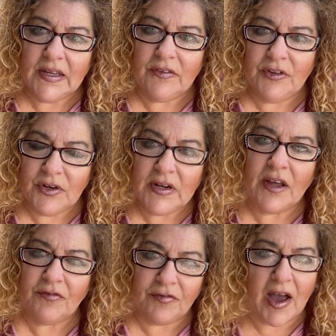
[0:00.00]
If you didn't
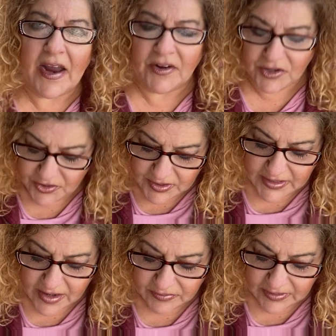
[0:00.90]
have fire, you didn't
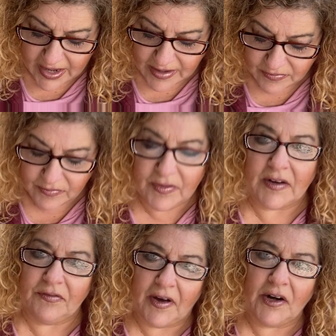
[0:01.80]
have life. In
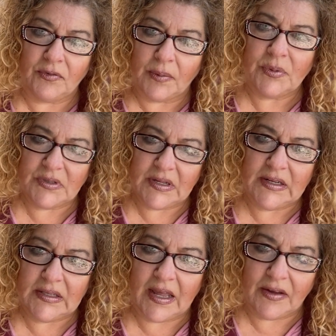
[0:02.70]
fact, fire
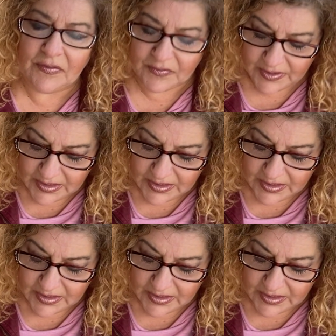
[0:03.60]
represented life.